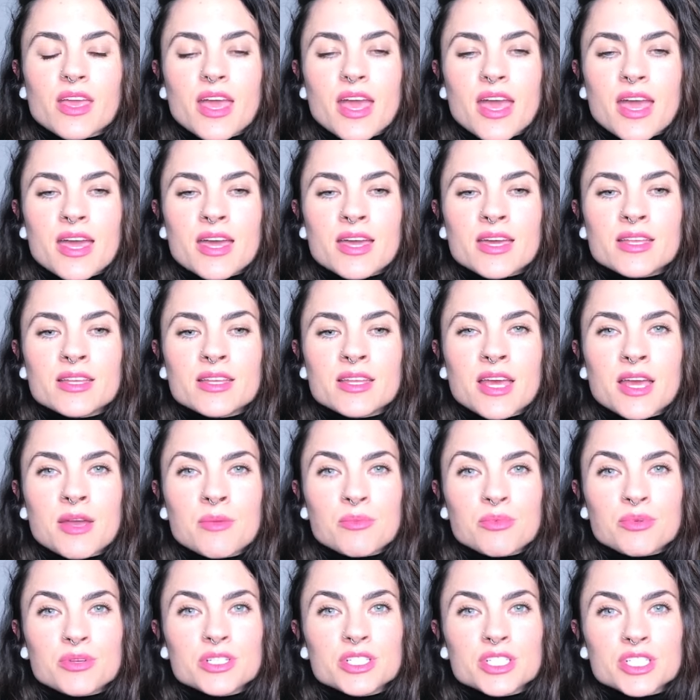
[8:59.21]
and I
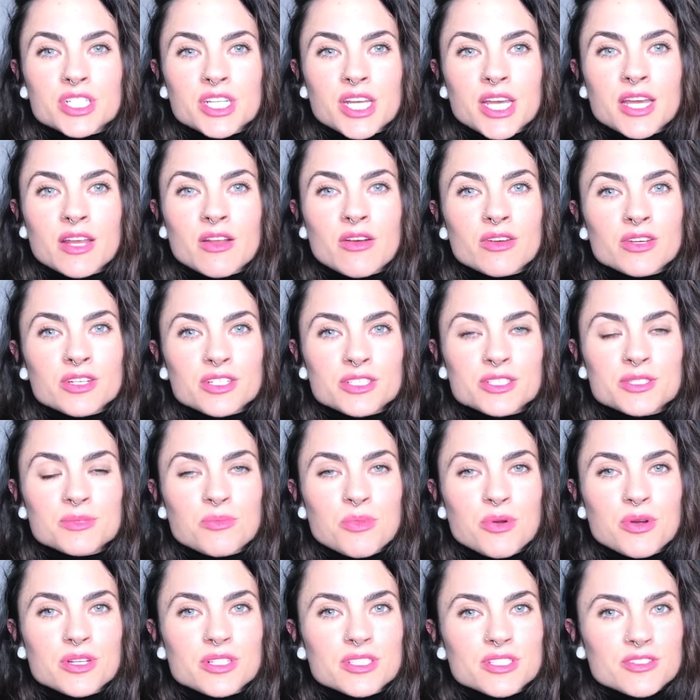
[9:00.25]
appreciate all your
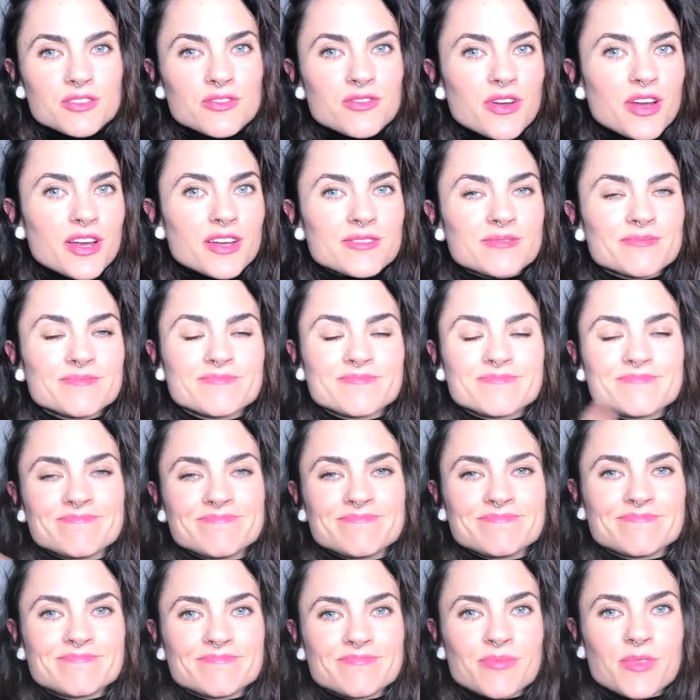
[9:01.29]
support so far.
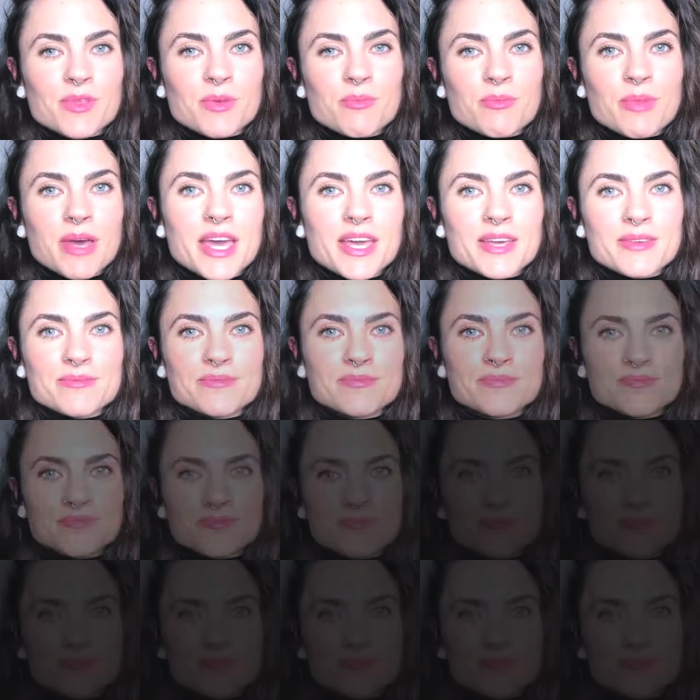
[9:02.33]
Bye.